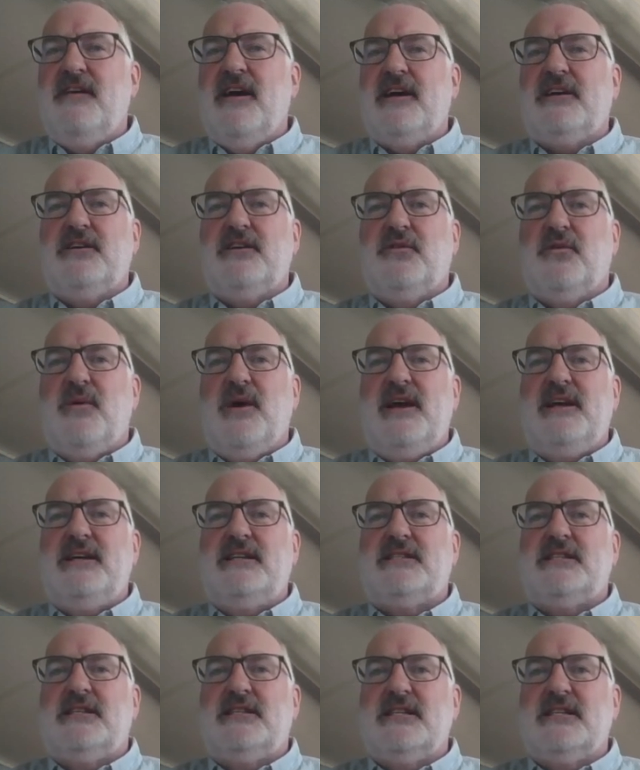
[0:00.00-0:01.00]
effective
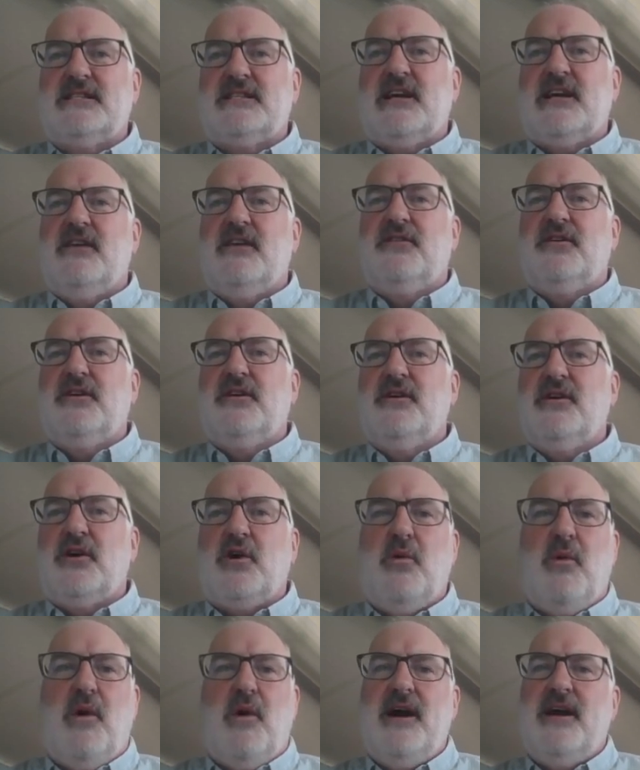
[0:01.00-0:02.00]
ways to discover,
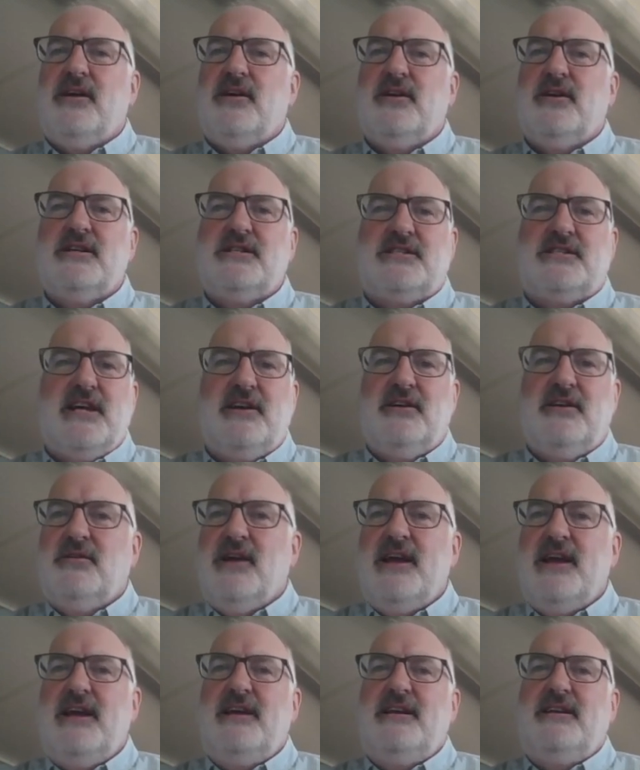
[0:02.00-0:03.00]
acquire,
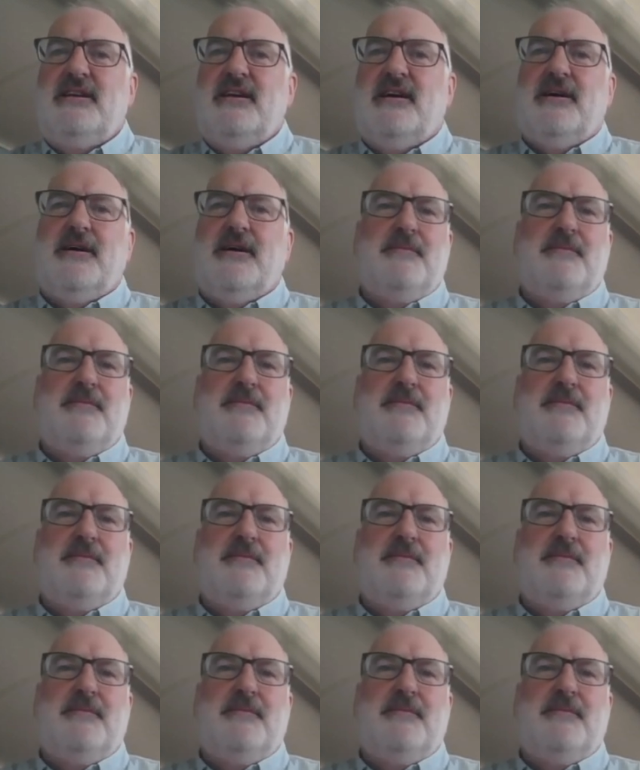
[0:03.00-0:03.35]
generate,